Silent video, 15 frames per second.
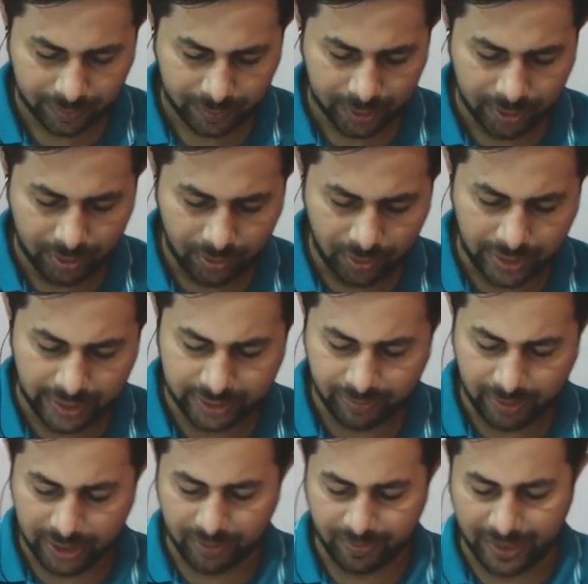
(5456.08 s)
So let's
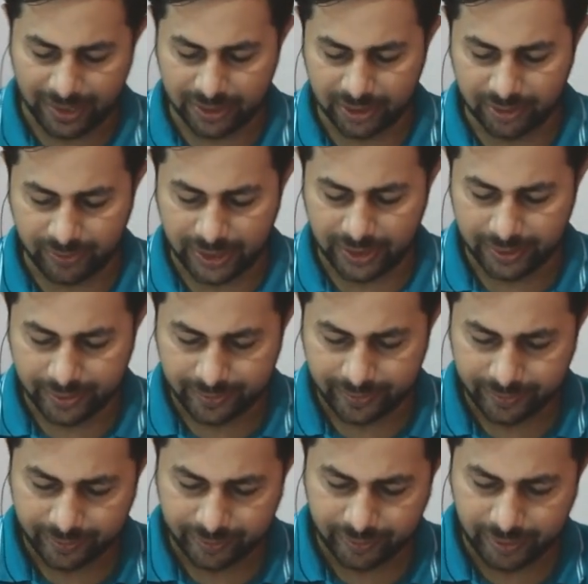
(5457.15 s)
multiply this one
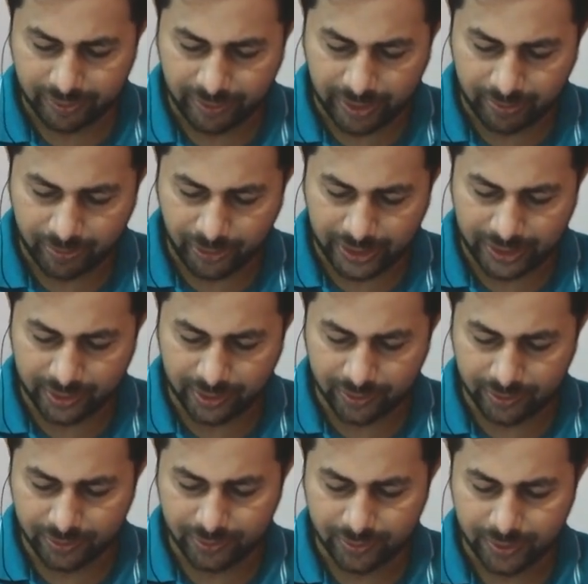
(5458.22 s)
with
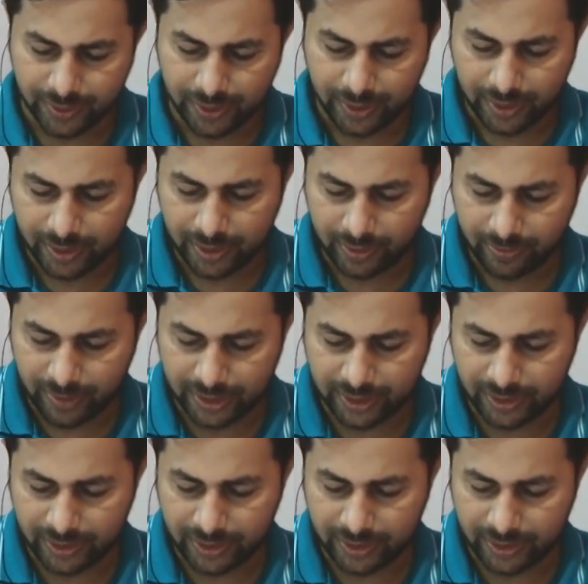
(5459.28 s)
1.2, first